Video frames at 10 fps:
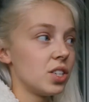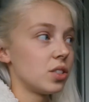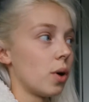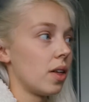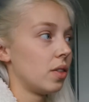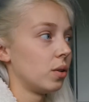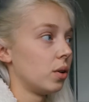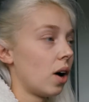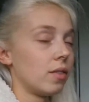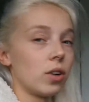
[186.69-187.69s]
So I
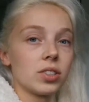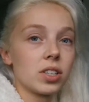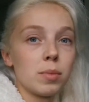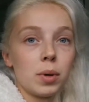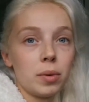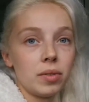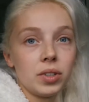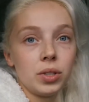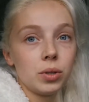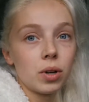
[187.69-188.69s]
thought, I've got to come up with
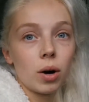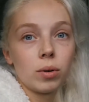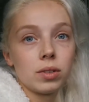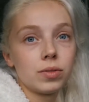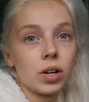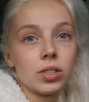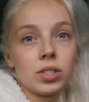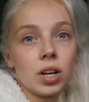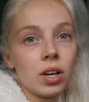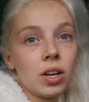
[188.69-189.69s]
a new goal, I've got
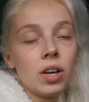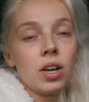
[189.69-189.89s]
to